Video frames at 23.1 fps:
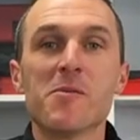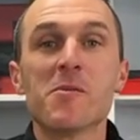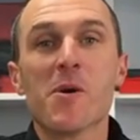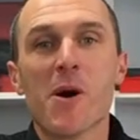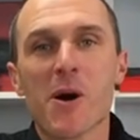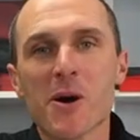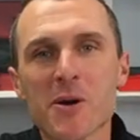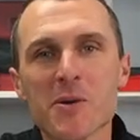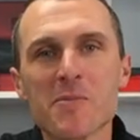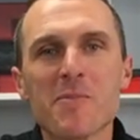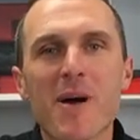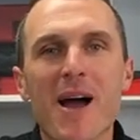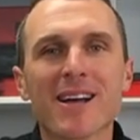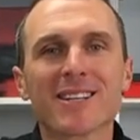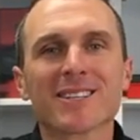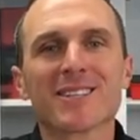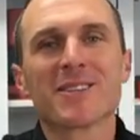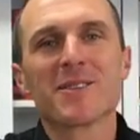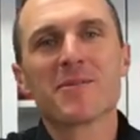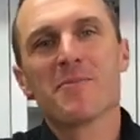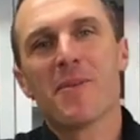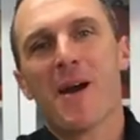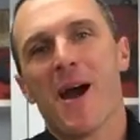Welcome back
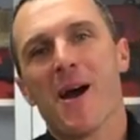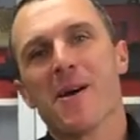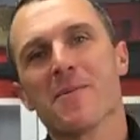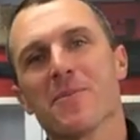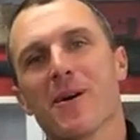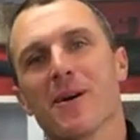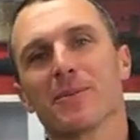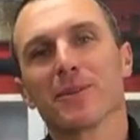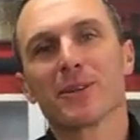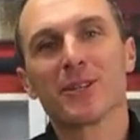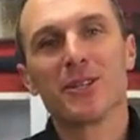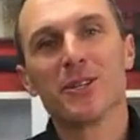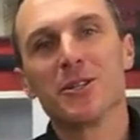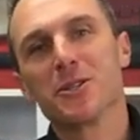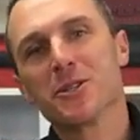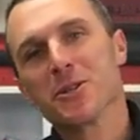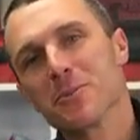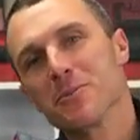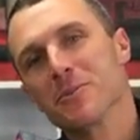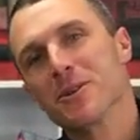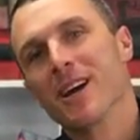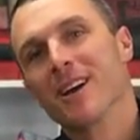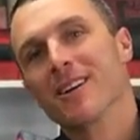to the Power Republic
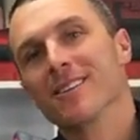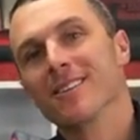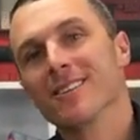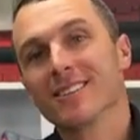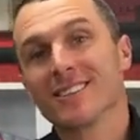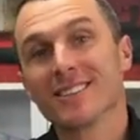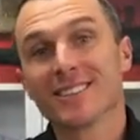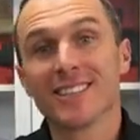YouTube channel.